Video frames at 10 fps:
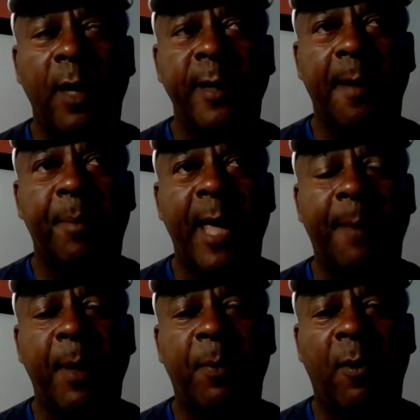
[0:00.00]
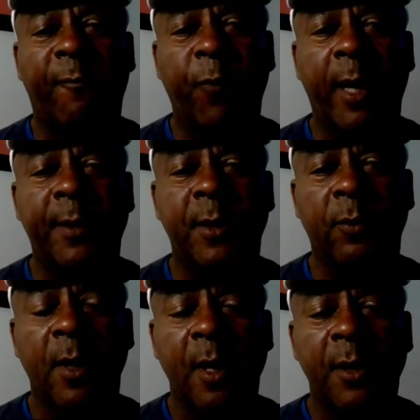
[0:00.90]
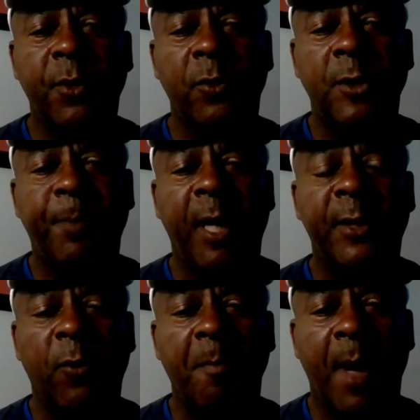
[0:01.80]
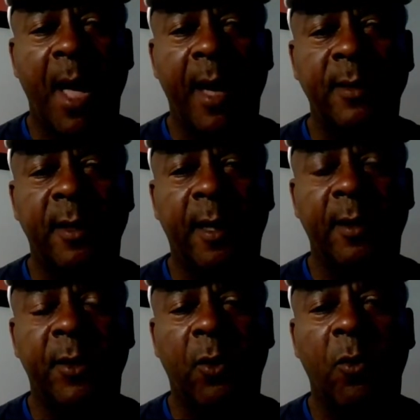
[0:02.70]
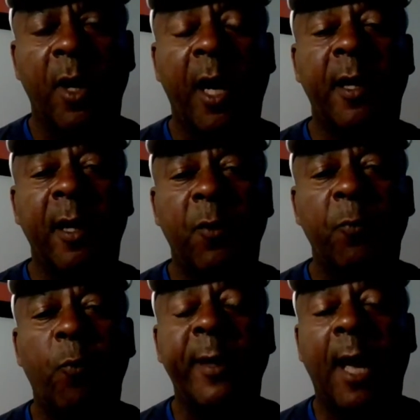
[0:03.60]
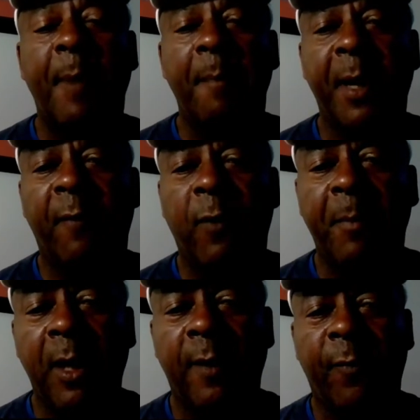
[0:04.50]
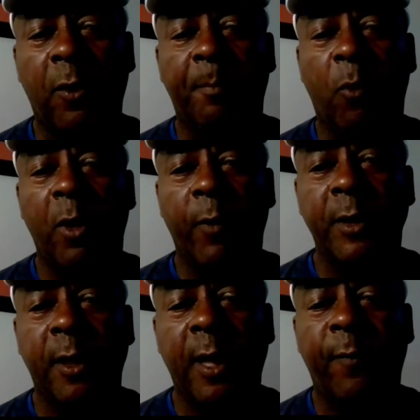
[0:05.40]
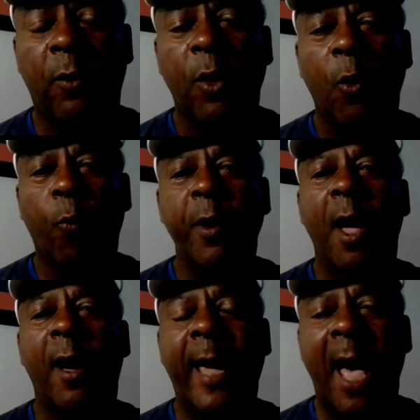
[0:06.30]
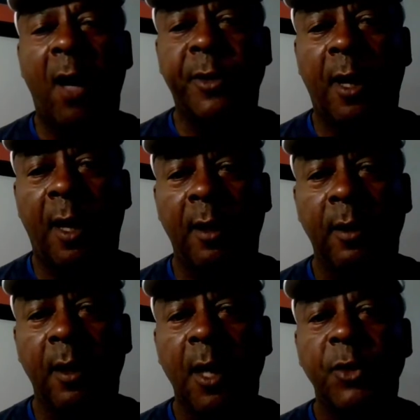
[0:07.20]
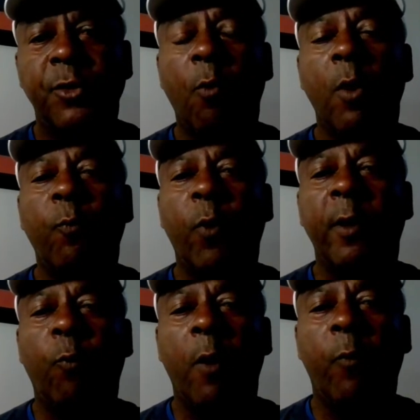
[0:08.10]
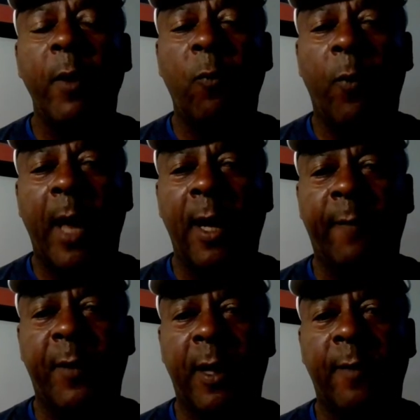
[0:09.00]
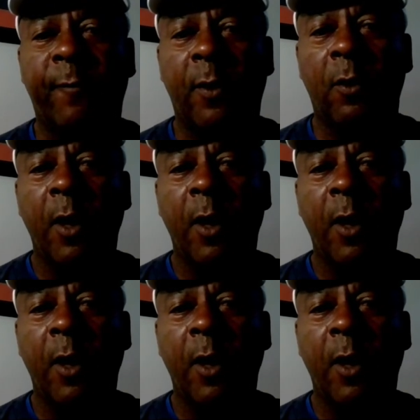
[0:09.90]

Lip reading: I think black people are afraid to speak their mind. And the one thing about being from Eatonville and born and raised in Eatonville, we're not cow tongue. So when I lived in Eatonville